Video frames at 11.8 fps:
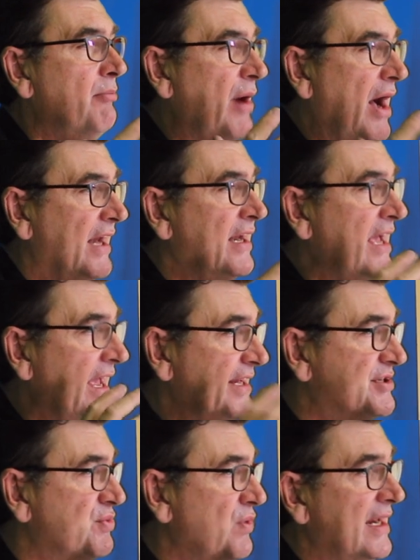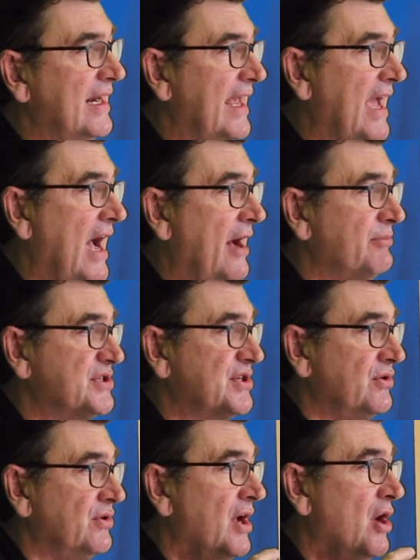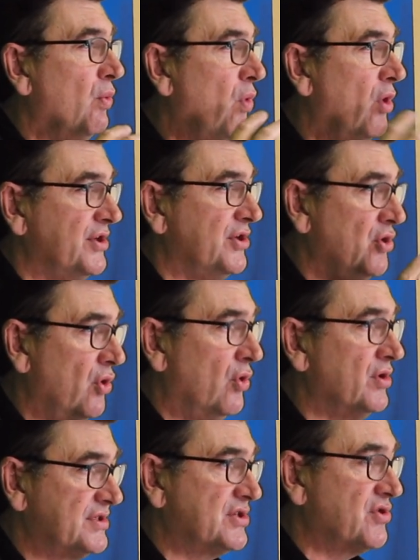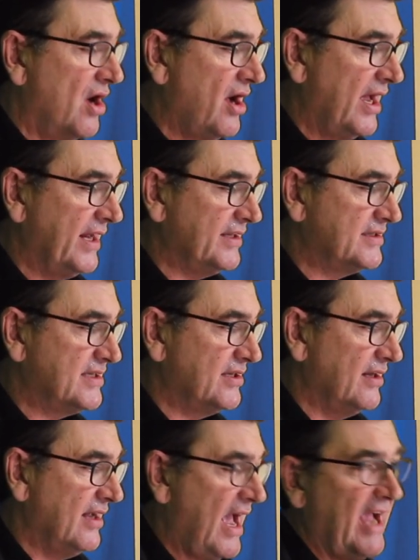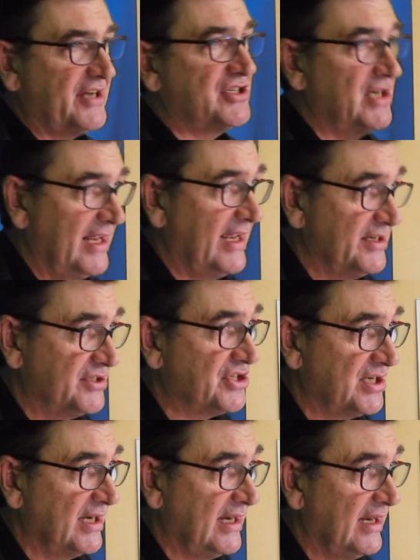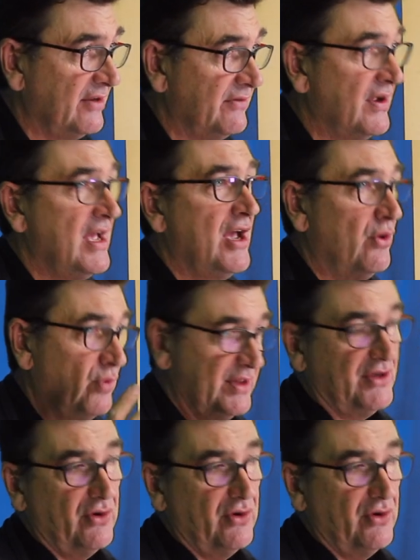but it's really up to what you're trying to actually achieve with